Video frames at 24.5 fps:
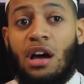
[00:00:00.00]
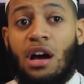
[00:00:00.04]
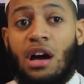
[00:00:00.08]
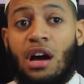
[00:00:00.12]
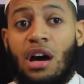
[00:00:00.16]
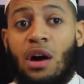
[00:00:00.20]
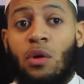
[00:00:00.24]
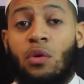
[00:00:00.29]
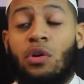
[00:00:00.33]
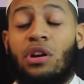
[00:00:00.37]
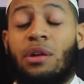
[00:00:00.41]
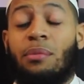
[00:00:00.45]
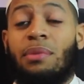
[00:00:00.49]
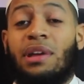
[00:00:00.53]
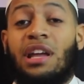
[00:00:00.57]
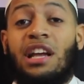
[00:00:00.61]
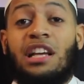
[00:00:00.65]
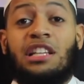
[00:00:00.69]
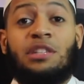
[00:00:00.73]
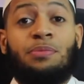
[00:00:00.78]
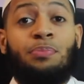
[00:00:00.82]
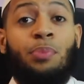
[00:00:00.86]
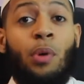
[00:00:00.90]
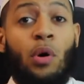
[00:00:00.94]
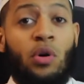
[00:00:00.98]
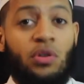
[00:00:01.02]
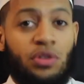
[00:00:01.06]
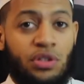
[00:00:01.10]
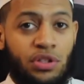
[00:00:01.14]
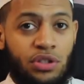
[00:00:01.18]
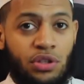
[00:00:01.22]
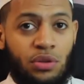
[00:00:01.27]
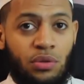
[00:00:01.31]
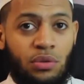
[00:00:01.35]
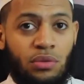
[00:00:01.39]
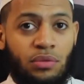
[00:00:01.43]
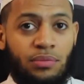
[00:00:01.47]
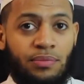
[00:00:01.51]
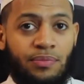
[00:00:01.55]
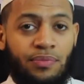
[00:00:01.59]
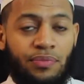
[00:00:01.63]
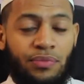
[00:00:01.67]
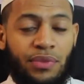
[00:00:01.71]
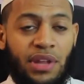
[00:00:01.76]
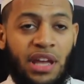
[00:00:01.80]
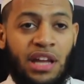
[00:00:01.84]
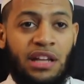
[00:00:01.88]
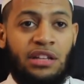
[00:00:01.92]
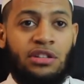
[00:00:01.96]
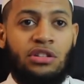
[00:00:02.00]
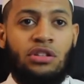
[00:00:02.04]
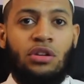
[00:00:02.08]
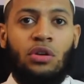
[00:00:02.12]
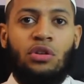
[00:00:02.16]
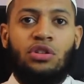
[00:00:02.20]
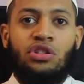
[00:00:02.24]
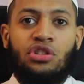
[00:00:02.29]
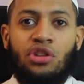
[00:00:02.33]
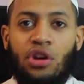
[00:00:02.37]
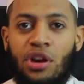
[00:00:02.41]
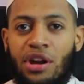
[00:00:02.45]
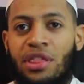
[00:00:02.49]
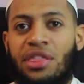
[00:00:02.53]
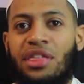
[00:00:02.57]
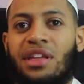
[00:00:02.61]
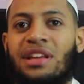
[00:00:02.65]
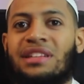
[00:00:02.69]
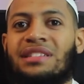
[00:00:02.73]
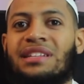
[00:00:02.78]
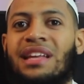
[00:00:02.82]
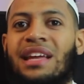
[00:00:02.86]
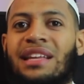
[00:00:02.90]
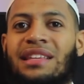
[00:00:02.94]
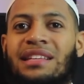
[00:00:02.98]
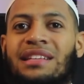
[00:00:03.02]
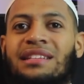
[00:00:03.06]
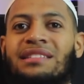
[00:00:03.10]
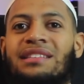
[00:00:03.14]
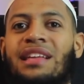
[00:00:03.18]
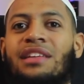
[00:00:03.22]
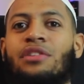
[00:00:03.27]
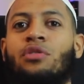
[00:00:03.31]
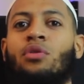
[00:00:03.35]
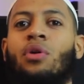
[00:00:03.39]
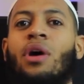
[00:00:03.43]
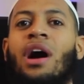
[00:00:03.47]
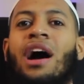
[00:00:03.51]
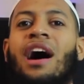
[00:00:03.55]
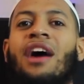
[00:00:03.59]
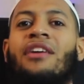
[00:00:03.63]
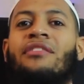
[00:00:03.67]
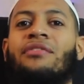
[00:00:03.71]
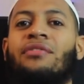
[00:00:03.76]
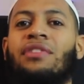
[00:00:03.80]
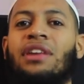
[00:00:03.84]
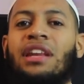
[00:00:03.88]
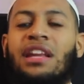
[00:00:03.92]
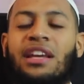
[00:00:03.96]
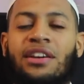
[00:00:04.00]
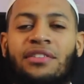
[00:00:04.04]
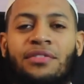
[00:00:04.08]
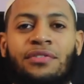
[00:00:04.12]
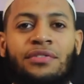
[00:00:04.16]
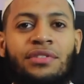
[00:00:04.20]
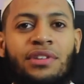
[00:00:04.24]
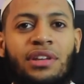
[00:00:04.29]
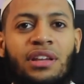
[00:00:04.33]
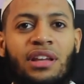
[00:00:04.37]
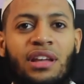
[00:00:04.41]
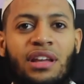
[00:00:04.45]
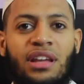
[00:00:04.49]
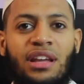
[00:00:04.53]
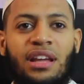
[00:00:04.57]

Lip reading: I wouldn't be exposed to. And so certain things like this that you have lived,